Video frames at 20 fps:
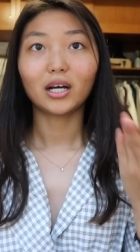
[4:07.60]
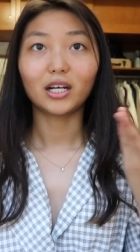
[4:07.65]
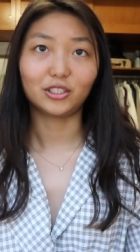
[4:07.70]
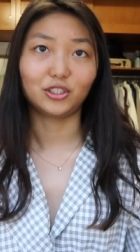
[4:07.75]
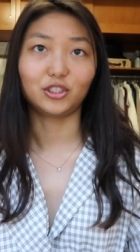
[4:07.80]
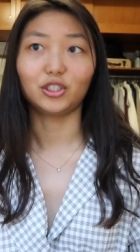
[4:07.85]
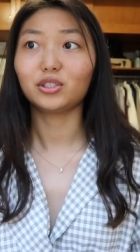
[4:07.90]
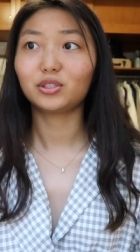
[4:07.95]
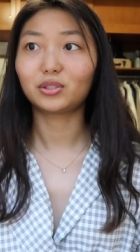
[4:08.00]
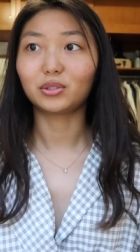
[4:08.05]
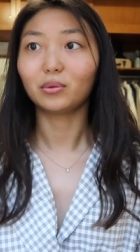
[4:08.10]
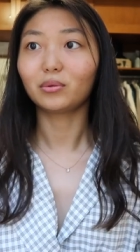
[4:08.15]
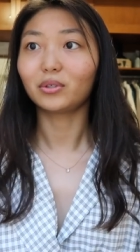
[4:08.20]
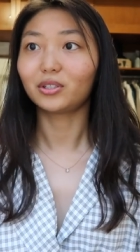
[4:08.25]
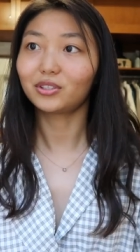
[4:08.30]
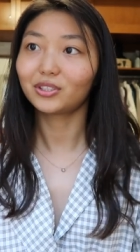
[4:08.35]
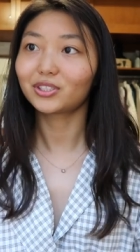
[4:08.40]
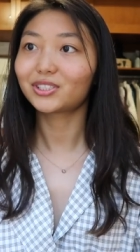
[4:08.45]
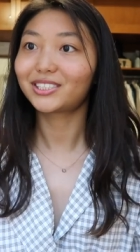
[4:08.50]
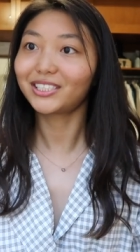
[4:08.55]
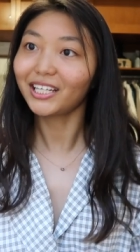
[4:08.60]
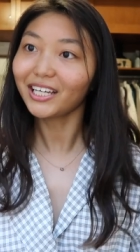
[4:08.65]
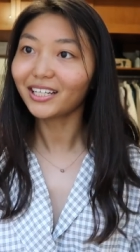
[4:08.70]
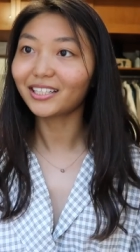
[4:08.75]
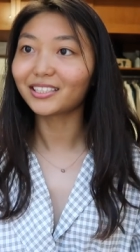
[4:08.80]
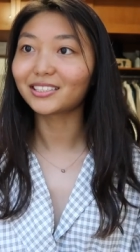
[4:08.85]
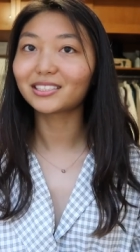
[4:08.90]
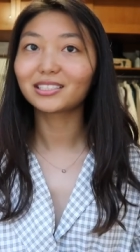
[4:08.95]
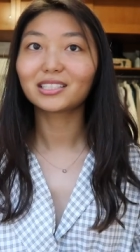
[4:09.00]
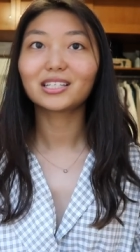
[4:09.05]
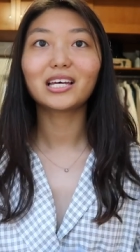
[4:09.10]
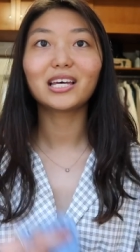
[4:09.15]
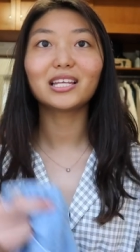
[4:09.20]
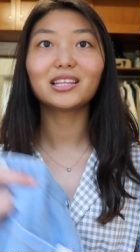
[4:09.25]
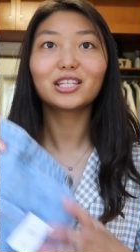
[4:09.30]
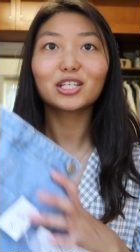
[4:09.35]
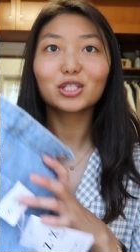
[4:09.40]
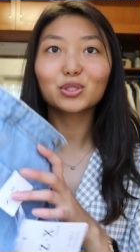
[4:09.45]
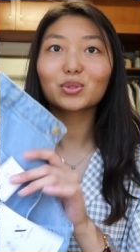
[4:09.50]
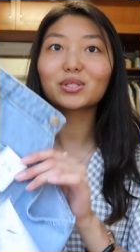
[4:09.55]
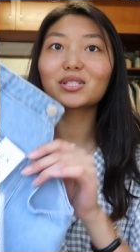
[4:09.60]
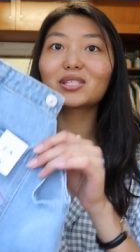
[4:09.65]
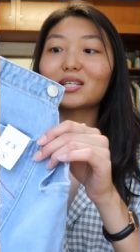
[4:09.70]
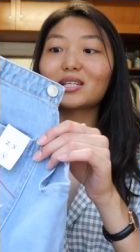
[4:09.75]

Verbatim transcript: I just don't understand and this was